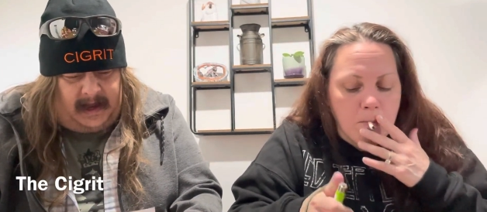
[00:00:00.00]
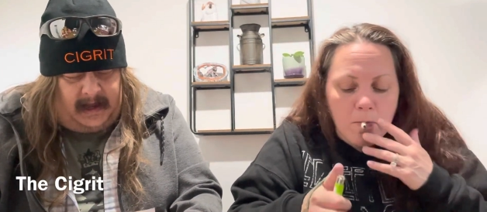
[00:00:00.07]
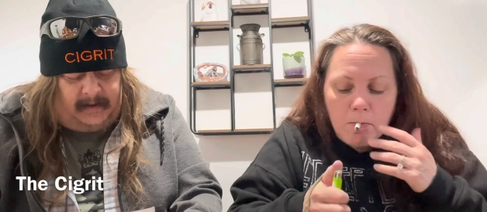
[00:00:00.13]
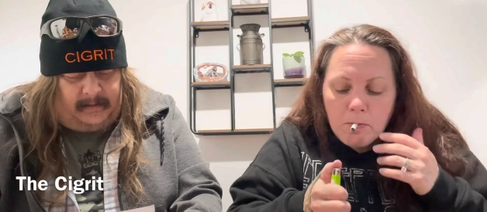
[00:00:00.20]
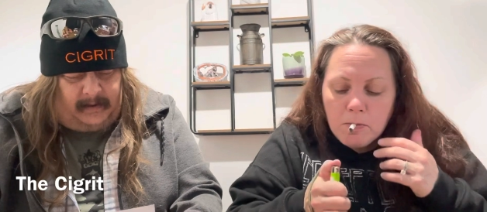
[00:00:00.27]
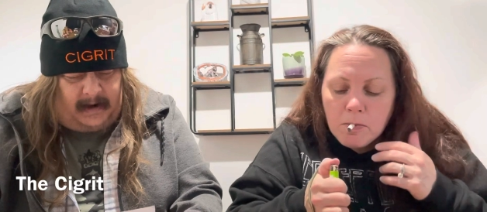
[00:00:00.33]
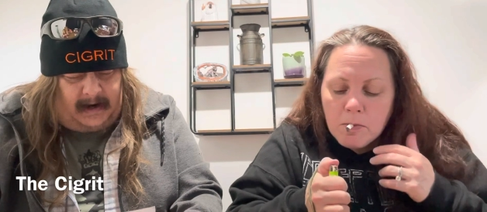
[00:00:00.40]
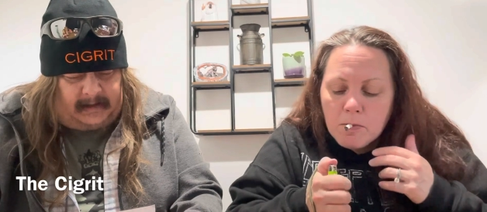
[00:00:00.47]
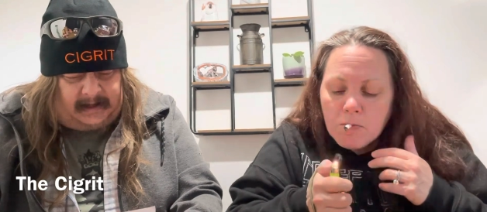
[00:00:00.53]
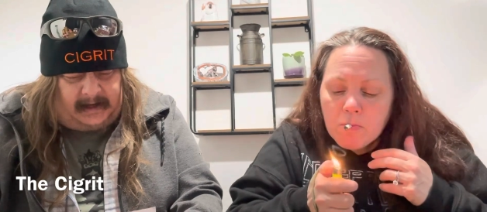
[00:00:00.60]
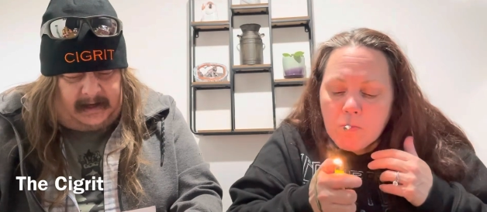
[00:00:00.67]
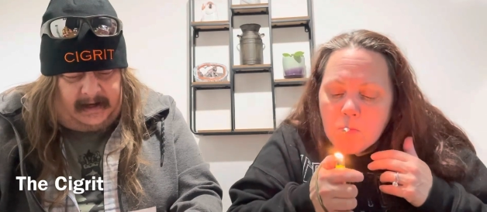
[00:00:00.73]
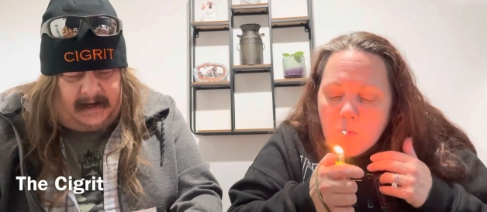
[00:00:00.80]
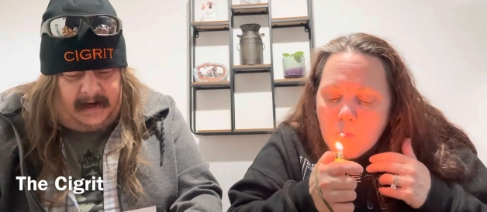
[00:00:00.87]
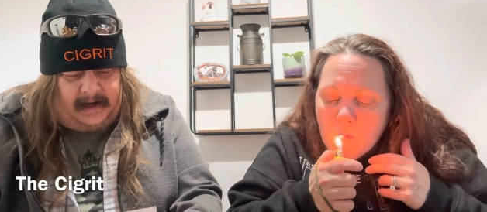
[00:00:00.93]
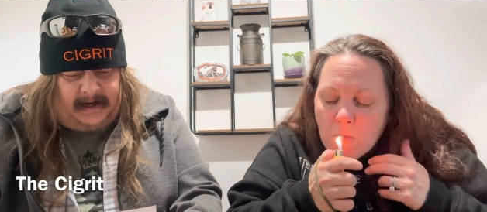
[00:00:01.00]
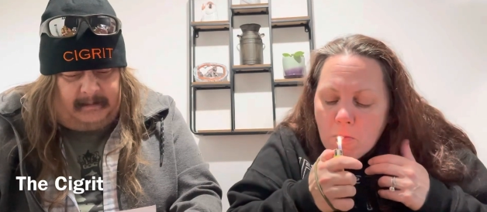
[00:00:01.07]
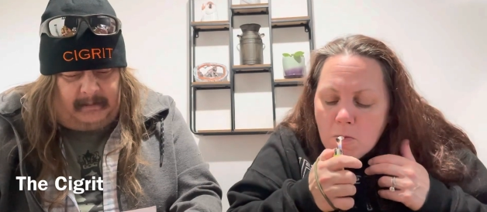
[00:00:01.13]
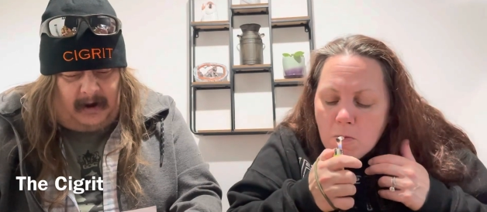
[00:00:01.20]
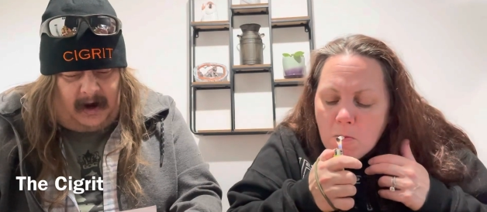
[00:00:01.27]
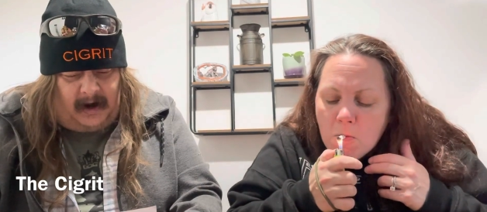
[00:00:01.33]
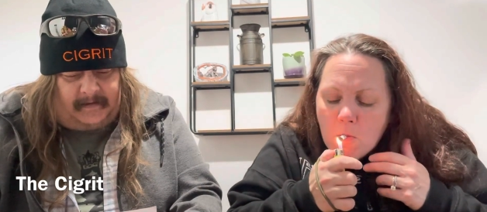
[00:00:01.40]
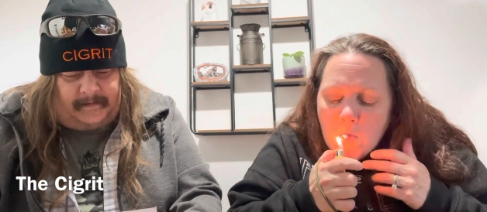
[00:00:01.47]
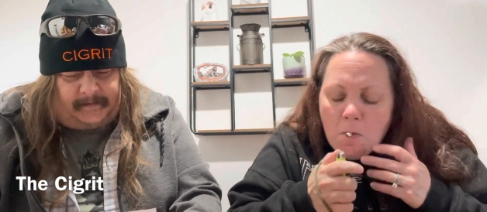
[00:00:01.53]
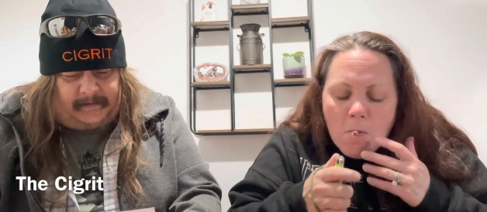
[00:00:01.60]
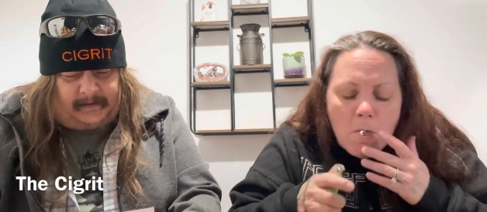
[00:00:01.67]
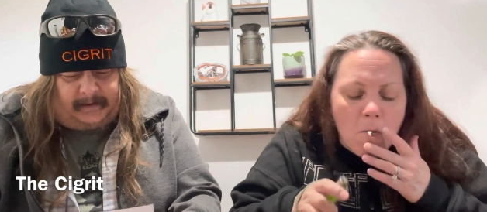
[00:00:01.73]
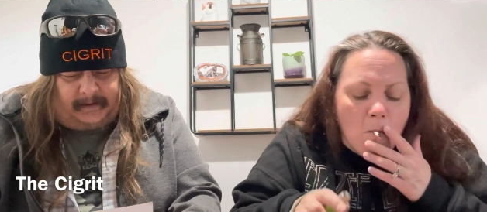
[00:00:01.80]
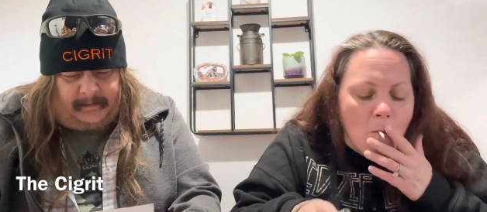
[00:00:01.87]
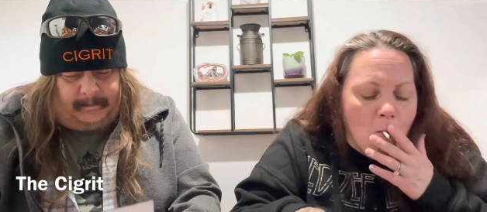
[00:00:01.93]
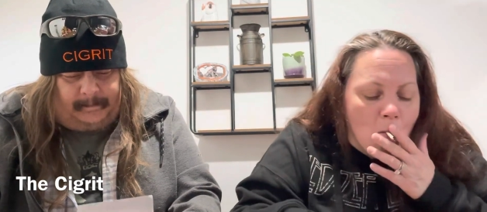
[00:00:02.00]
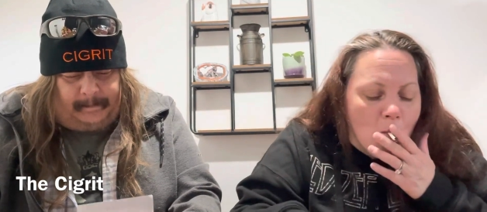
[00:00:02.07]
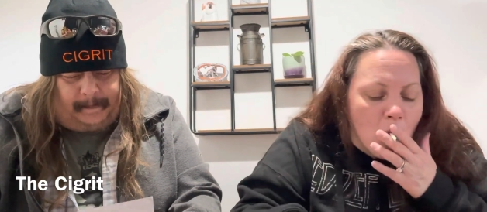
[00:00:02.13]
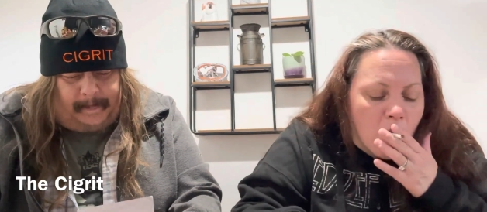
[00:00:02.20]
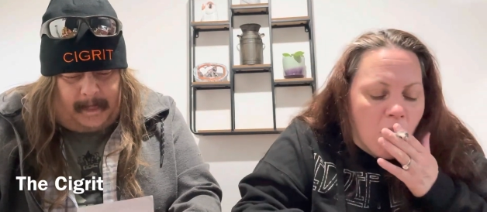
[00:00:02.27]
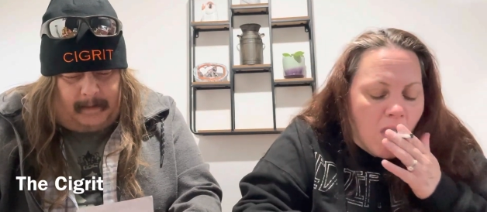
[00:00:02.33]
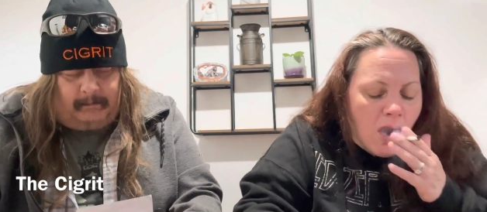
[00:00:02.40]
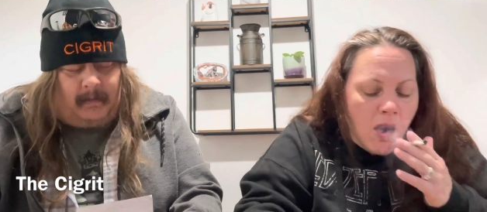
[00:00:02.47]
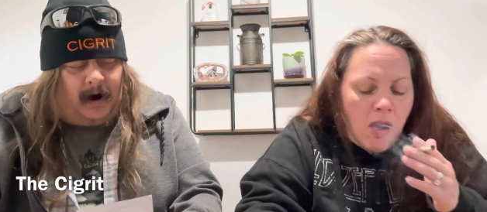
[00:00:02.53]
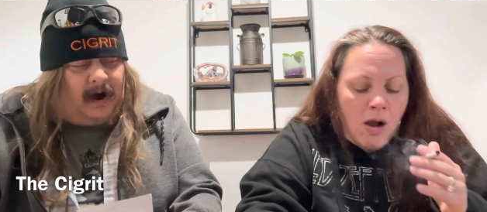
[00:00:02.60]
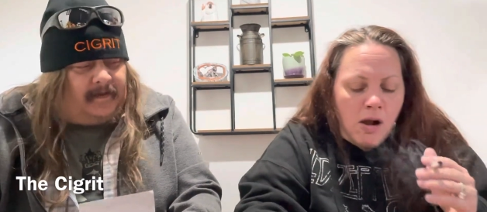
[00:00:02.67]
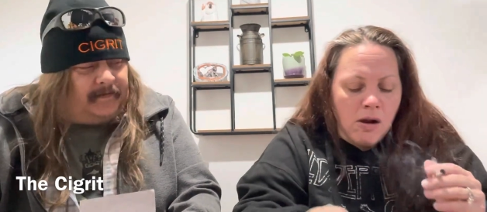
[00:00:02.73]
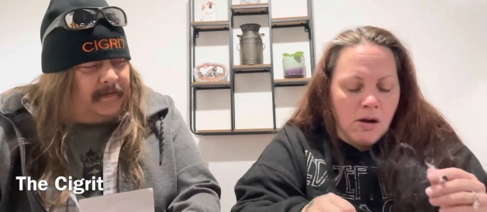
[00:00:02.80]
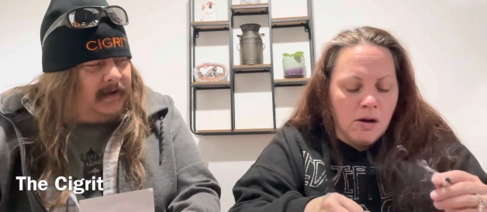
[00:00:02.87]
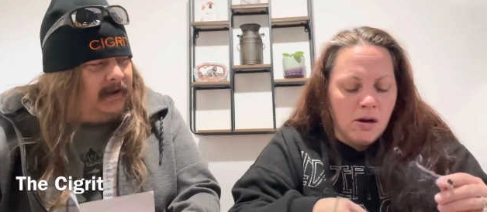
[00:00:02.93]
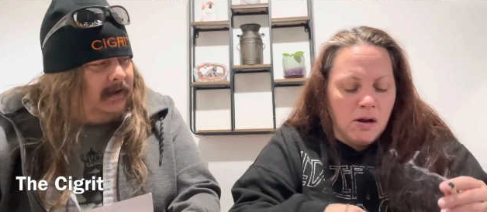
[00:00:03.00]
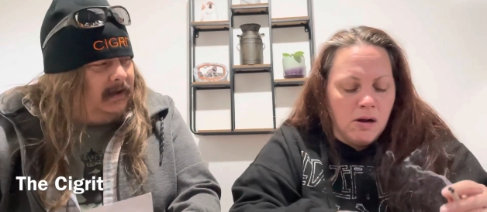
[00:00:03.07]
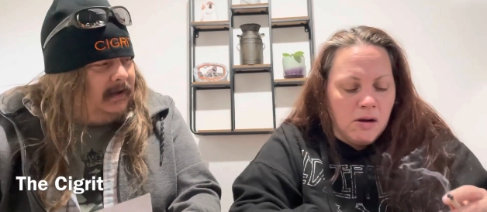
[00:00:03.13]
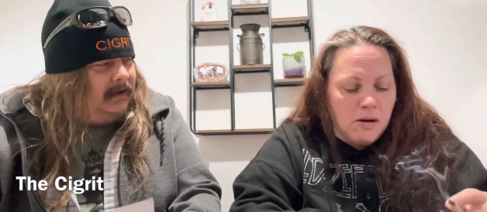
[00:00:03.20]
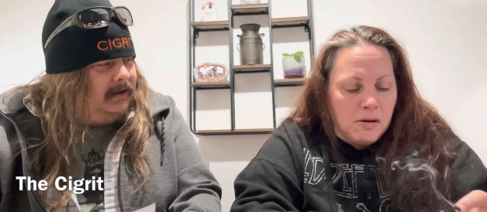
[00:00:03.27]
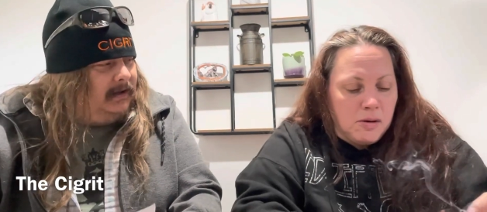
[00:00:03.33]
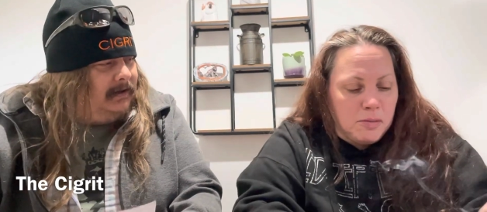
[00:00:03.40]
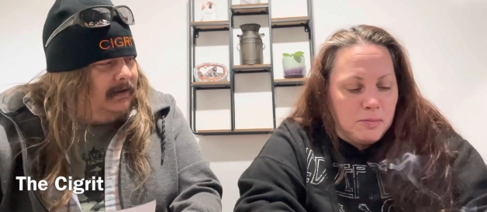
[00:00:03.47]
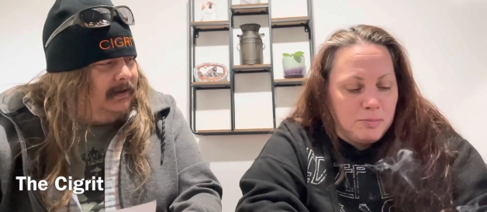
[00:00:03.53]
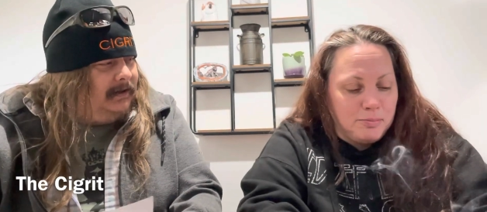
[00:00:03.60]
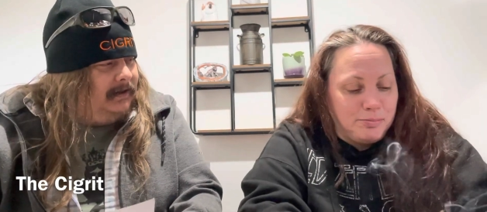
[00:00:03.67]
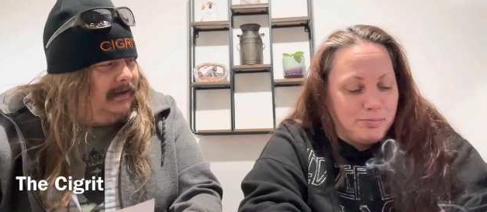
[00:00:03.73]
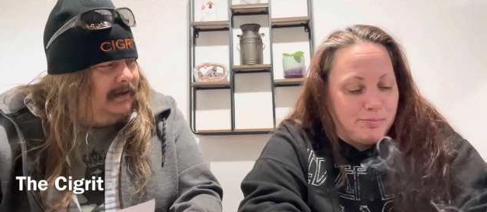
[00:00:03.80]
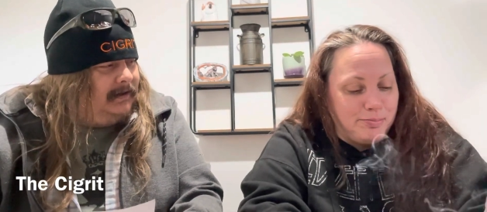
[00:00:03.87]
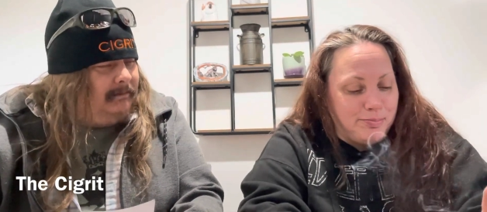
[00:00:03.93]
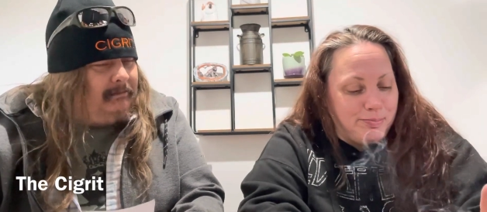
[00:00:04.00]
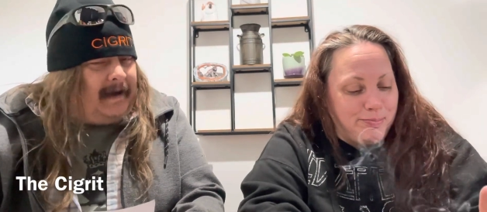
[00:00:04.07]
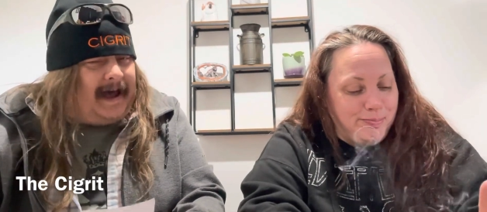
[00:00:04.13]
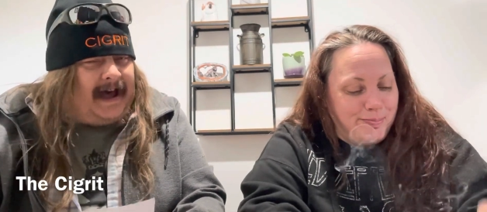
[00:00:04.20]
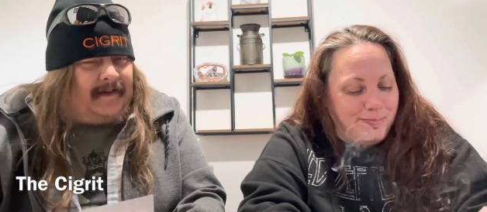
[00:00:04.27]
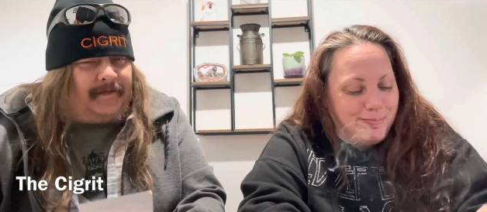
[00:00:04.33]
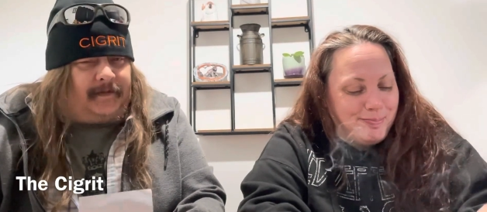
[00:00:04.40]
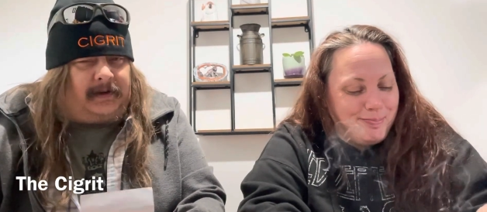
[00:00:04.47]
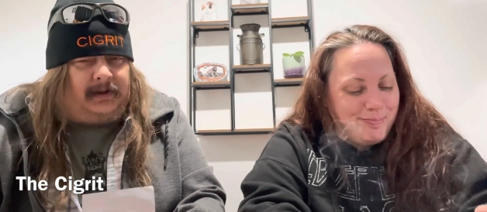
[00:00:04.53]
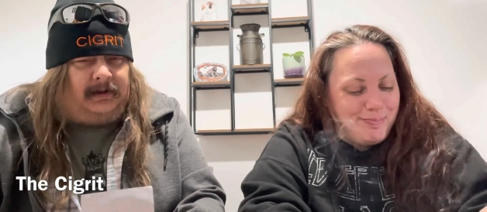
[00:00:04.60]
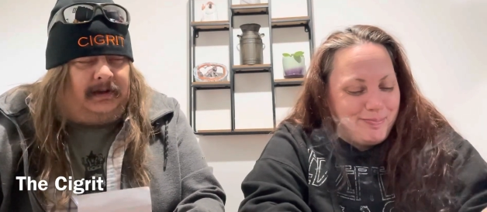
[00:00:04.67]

Speaker 1: we're at the Canadian Mosque. Mosque. Mosque.